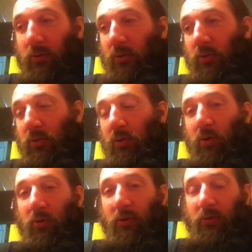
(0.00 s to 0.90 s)
You can
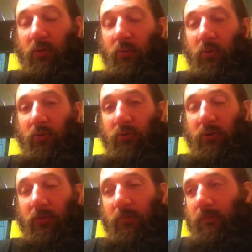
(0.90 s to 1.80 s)
call this almost
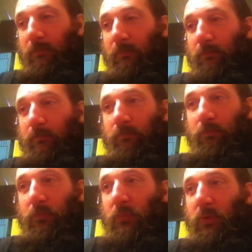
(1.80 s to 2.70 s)

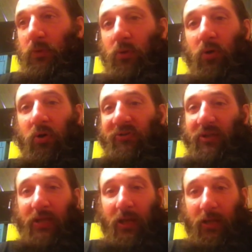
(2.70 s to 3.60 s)
cause and
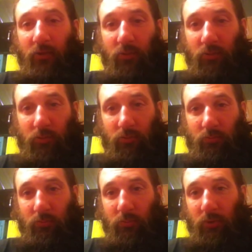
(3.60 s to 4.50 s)
cash.
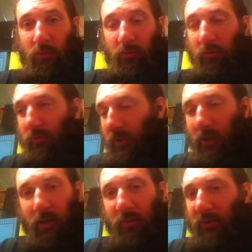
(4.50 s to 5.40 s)
They
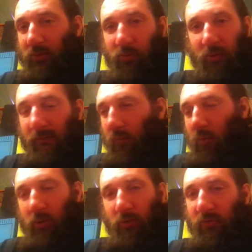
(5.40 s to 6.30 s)
got to be doing it for
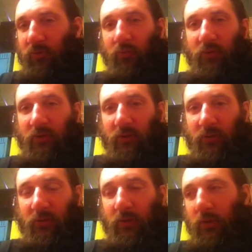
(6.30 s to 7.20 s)
one of those 2
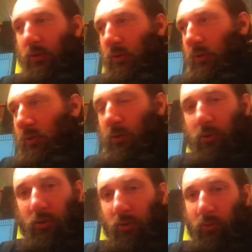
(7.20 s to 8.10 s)
reasons.
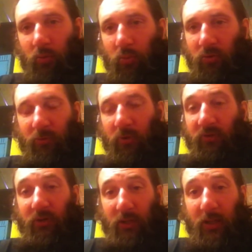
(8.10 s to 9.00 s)
You're the worst
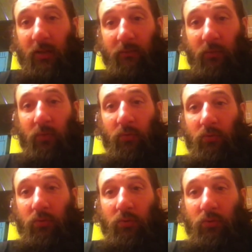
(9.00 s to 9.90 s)
person ever,
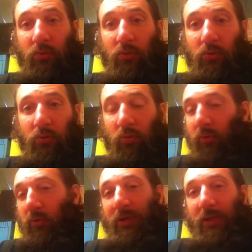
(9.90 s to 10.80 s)
or
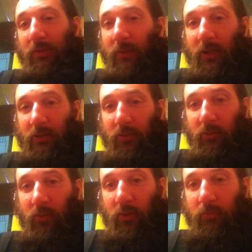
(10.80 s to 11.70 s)
they're getting paid to
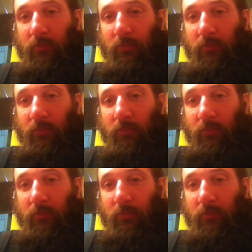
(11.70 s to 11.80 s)
do it.